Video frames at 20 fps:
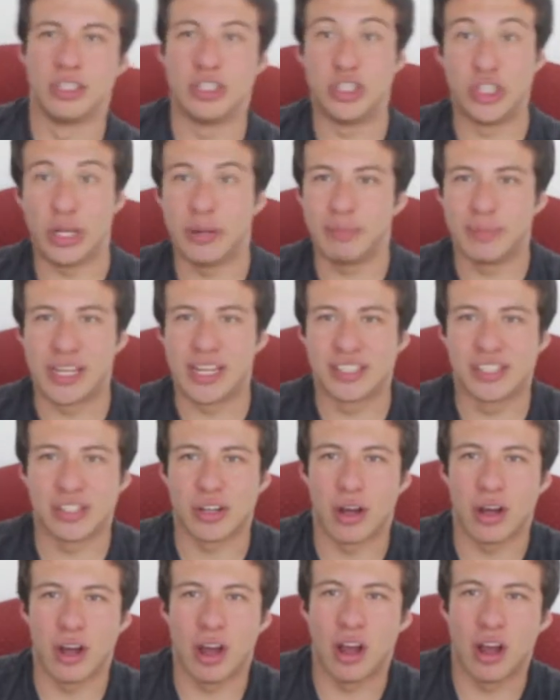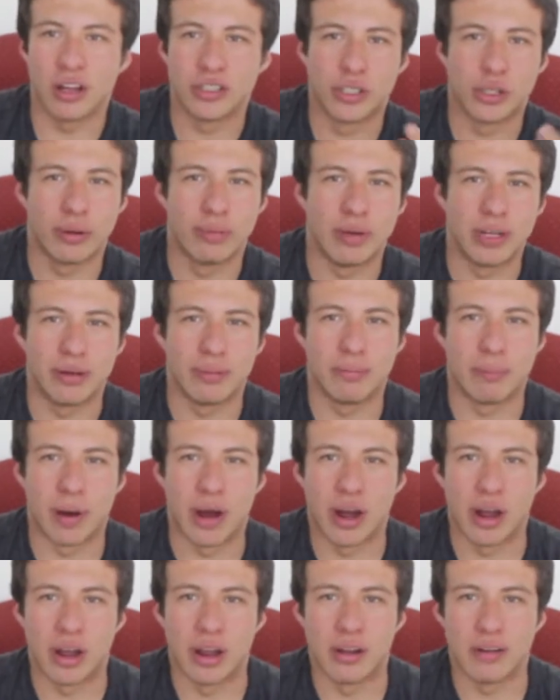Jim gets attributed
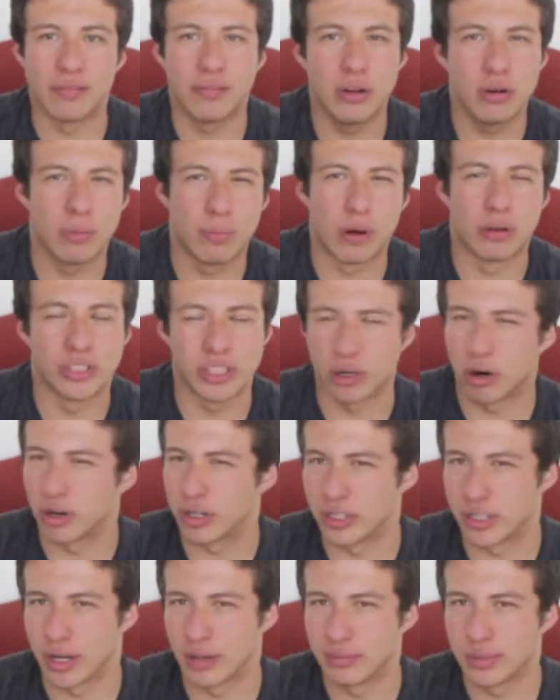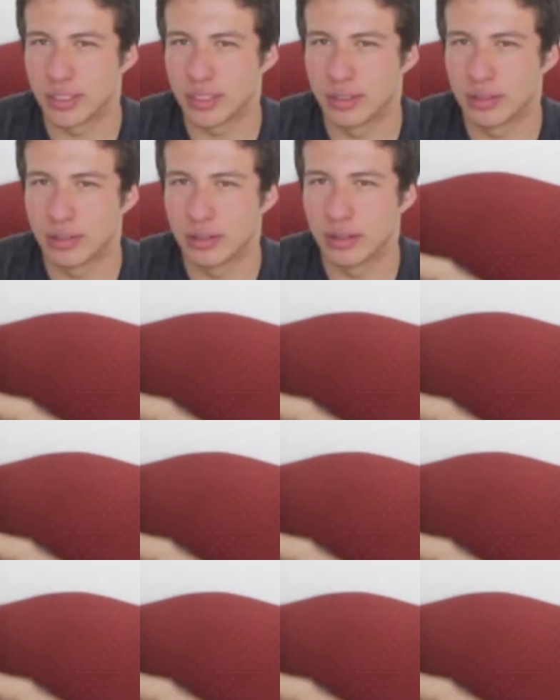by a few opposing archetypes.